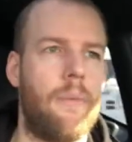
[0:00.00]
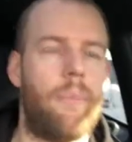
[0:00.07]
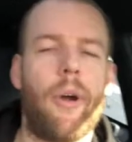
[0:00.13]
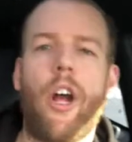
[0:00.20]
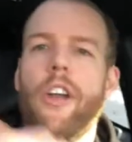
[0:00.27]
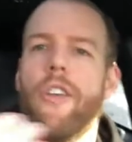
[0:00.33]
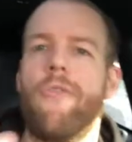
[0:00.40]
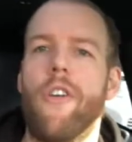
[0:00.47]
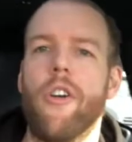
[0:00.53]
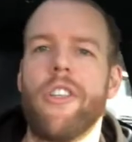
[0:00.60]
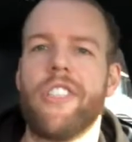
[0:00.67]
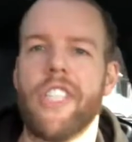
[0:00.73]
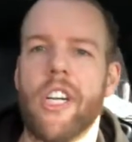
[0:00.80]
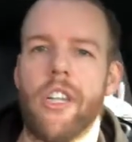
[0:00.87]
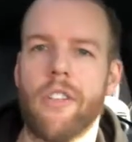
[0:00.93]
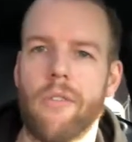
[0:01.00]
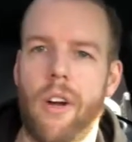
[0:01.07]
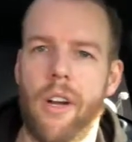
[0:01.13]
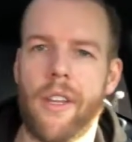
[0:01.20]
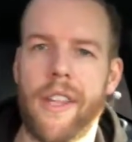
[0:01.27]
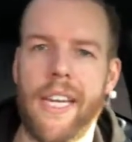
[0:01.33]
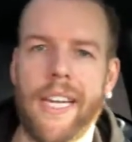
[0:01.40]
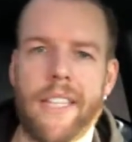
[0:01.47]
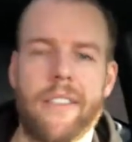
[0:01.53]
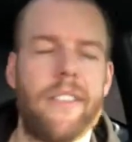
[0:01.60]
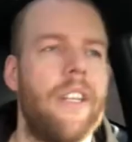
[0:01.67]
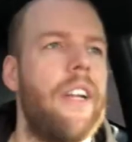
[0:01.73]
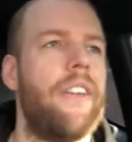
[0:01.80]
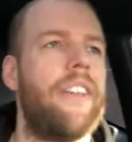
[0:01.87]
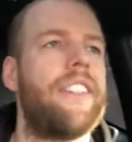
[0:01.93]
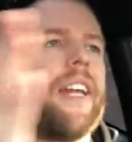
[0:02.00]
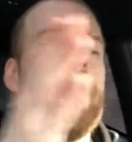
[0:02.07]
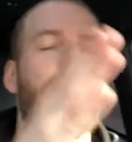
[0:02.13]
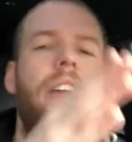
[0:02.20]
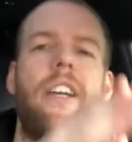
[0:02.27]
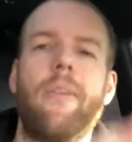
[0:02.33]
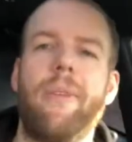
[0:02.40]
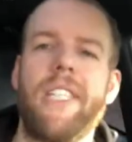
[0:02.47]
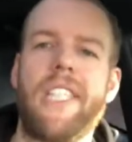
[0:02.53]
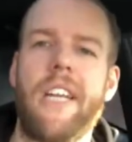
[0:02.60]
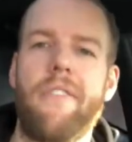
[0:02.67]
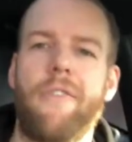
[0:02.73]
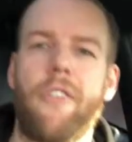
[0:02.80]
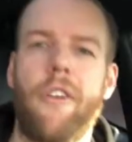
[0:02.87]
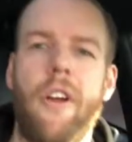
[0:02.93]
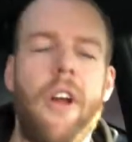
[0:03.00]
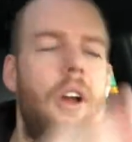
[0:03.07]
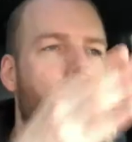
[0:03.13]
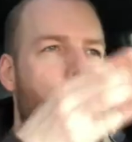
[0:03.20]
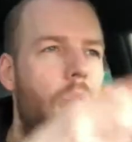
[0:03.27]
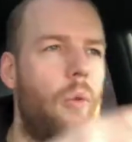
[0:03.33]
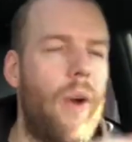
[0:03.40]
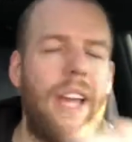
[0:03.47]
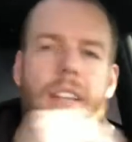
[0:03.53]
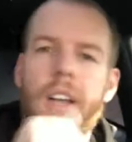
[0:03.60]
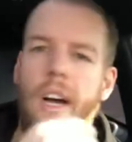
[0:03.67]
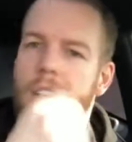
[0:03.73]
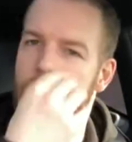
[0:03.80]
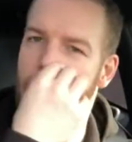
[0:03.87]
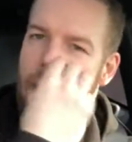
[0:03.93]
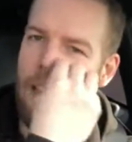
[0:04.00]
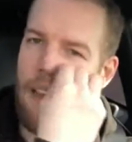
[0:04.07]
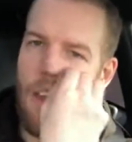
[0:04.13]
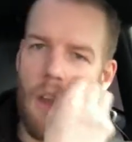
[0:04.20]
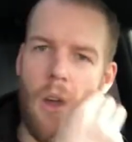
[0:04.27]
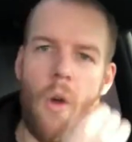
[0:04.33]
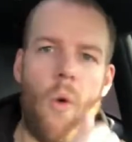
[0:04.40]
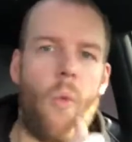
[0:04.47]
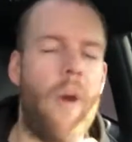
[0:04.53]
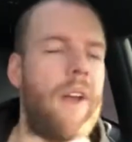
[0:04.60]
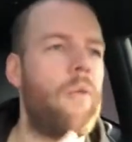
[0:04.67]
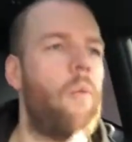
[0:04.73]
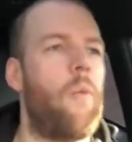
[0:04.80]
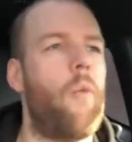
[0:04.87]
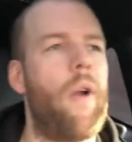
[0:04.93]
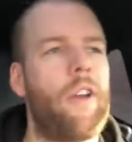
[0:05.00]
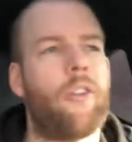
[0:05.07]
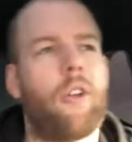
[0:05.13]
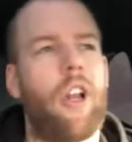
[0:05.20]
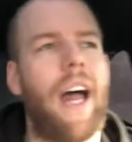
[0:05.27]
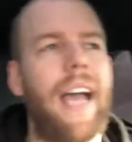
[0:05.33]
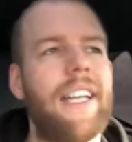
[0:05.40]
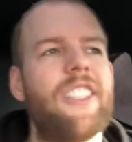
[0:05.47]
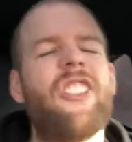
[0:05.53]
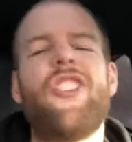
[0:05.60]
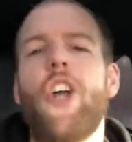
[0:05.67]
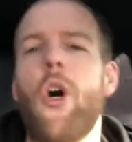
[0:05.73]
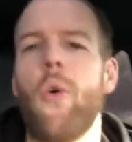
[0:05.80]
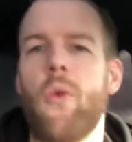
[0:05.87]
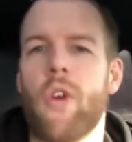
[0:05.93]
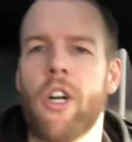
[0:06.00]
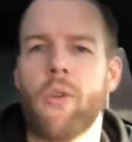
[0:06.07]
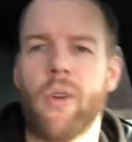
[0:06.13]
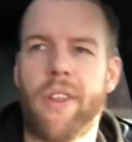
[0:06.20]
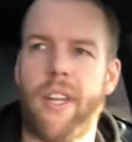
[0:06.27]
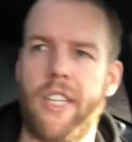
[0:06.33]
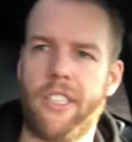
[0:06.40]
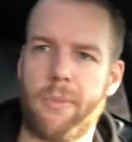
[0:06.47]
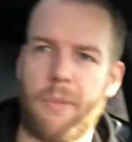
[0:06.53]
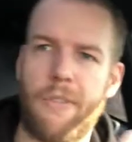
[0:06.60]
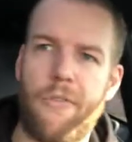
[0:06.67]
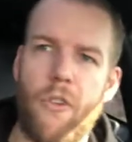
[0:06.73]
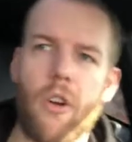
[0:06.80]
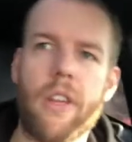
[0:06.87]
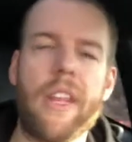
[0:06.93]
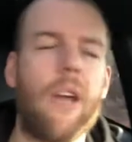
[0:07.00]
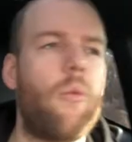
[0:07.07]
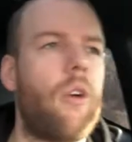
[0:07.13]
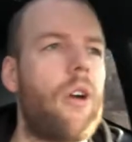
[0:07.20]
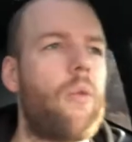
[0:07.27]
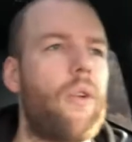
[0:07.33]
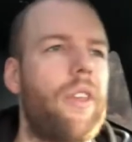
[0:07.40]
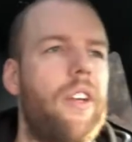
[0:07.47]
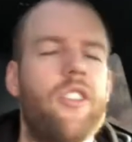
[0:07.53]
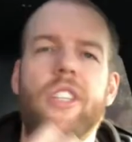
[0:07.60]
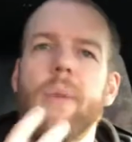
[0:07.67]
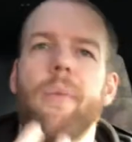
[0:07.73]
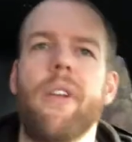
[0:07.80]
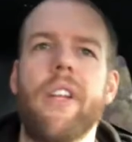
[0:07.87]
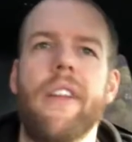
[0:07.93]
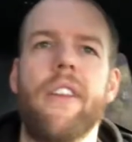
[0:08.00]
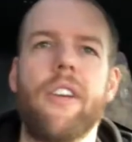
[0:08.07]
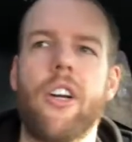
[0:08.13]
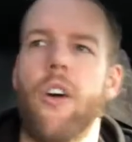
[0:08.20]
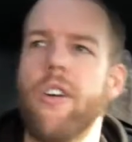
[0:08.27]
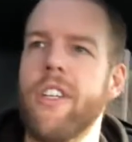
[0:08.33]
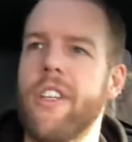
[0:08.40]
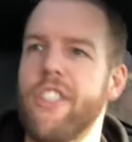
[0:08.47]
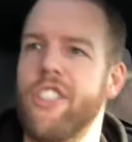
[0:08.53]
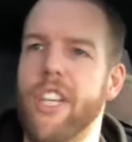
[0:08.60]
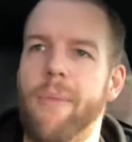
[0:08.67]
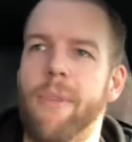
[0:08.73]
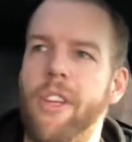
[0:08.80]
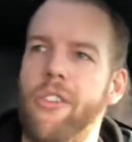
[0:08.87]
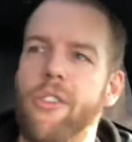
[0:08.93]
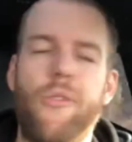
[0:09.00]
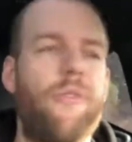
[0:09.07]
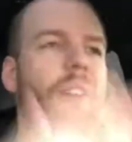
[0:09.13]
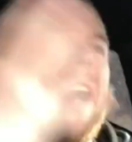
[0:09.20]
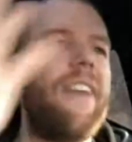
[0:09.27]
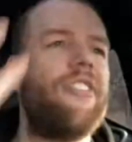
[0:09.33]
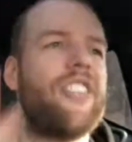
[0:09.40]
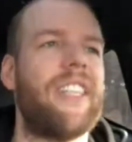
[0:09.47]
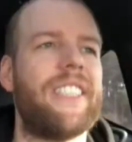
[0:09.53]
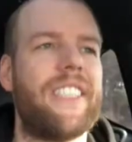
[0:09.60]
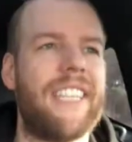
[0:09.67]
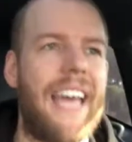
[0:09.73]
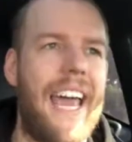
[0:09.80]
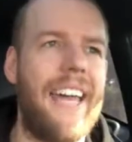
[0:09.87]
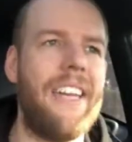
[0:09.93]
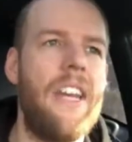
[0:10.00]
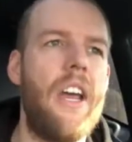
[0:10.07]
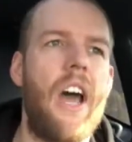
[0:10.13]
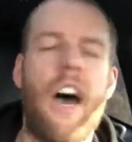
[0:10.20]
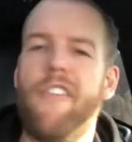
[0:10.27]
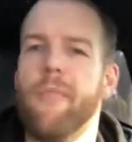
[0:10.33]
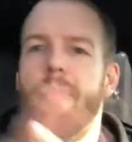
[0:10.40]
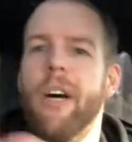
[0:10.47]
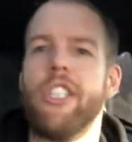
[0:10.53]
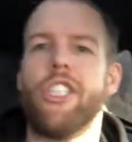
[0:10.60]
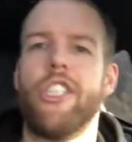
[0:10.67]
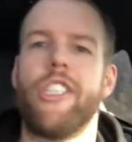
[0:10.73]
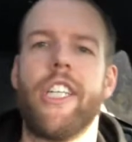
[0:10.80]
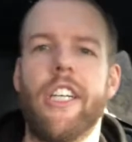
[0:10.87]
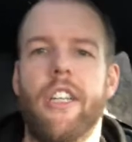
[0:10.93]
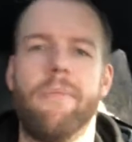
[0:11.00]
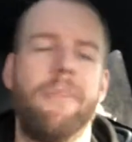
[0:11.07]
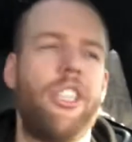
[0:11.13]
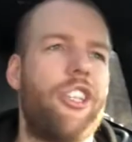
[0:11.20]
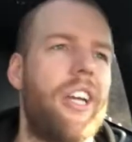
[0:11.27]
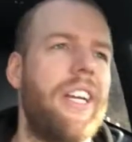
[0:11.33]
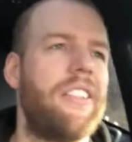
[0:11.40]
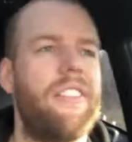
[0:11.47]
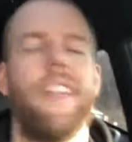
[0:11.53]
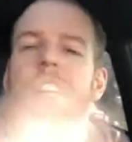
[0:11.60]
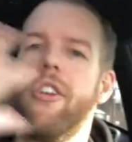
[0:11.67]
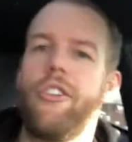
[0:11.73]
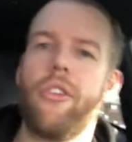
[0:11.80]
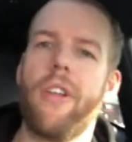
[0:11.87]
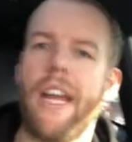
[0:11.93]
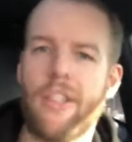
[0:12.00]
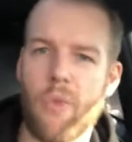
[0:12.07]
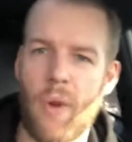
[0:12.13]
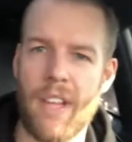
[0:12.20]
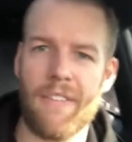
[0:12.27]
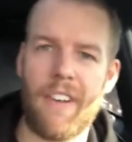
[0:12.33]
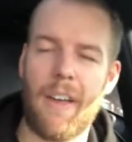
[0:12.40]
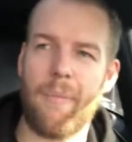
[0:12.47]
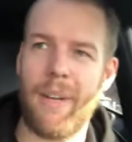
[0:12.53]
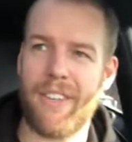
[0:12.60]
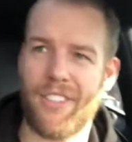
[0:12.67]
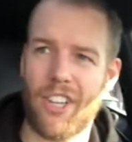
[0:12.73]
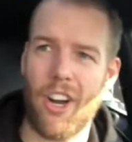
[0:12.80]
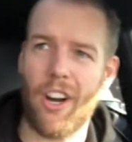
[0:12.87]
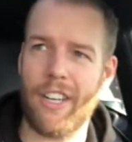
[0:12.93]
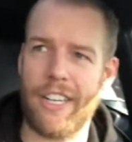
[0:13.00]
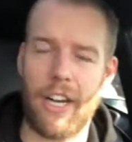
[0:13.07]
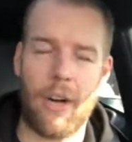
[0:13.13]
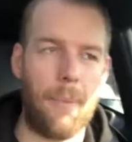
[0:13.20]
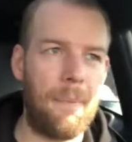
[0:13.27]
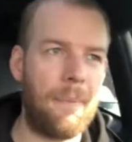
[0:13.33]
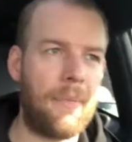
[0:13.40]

But are you focusing on the wrong things? The same thing could be said for weight loss, right? When when clients don't work with us, or before they work with us, typically they'll go into the gym and they'll do five sets of ten of a bunch of shit on machines and then go do like twenty-five minutes of cardio.